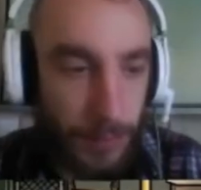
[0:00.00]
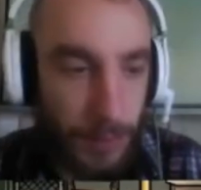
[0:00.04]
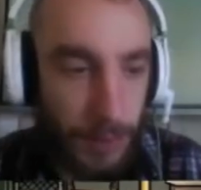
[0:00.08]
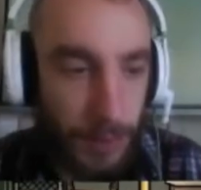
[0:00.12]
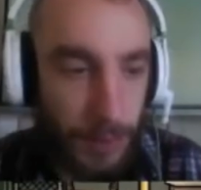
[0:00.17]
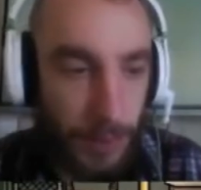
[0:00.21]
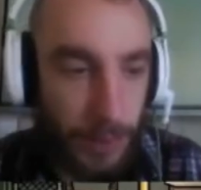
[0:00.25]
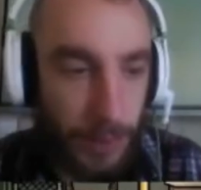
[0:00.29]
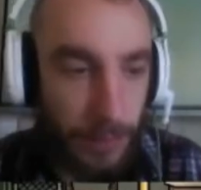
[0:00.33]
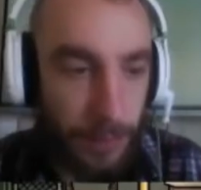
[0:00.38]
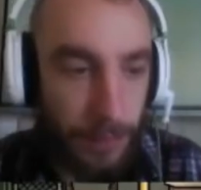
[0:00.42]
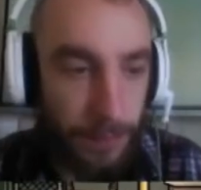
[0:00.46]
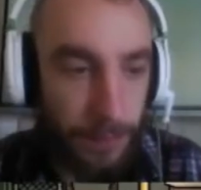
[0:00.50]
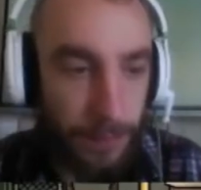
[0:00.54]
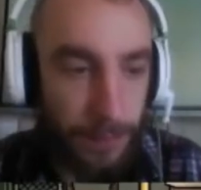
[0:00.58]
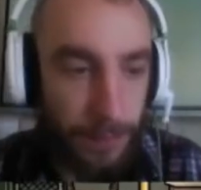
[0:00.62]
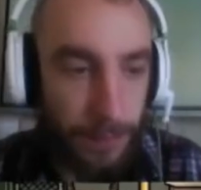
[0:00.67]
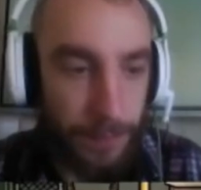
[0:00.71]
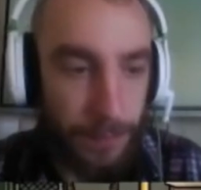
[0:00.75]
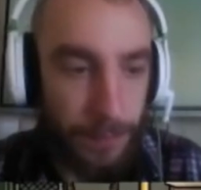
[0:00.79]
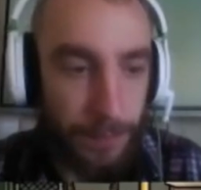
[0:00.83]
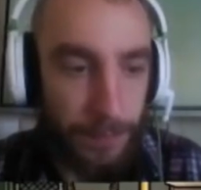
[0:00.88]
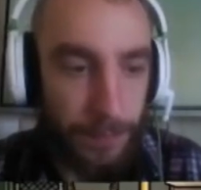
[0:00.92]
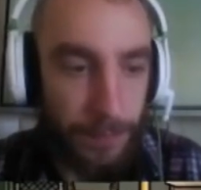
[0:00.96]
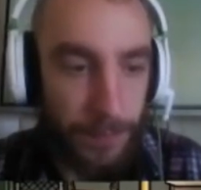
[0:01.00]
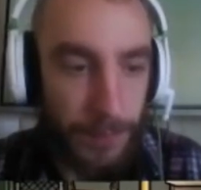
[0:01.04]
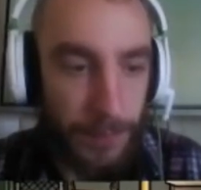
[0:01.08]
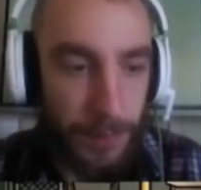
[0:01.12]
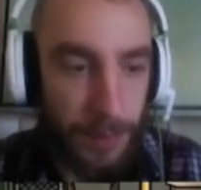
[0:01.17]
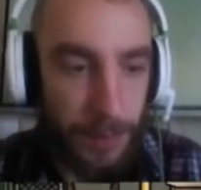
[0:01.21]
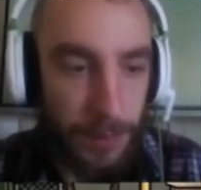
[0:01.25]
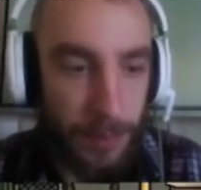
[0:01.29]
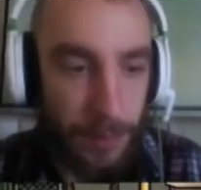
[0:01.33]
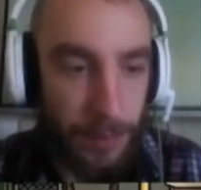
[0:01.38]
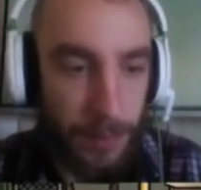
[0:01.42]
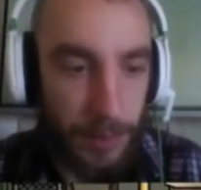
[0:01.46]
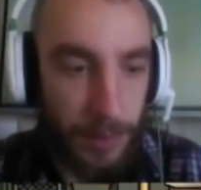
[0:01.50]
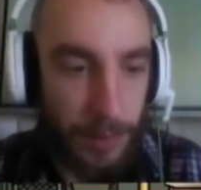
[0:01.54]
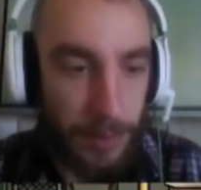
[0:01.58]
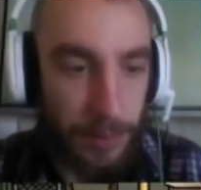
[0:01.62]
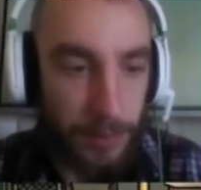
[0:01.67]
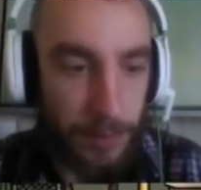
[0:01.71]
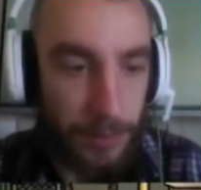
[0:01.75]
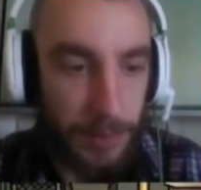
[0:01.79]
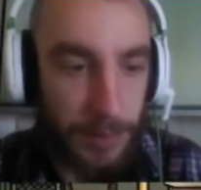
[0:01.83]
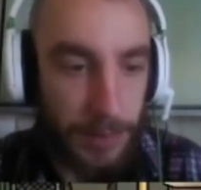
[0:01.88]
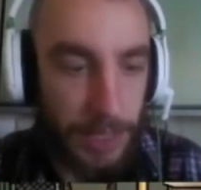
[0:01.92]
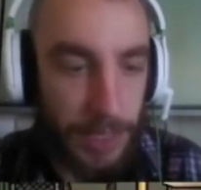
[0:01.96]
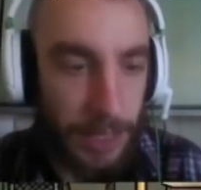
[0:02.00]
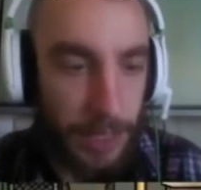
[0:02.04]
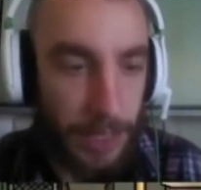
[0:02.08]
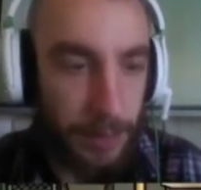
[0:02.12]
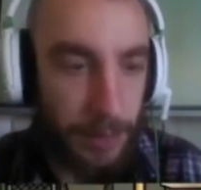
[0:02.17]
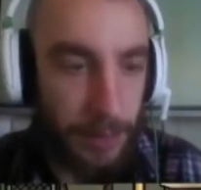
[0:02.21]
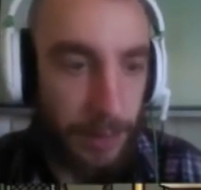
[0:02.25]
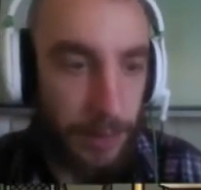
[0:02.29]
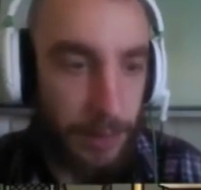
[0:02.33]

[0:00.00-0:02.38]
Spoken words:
Alright, you know what I'm going to say?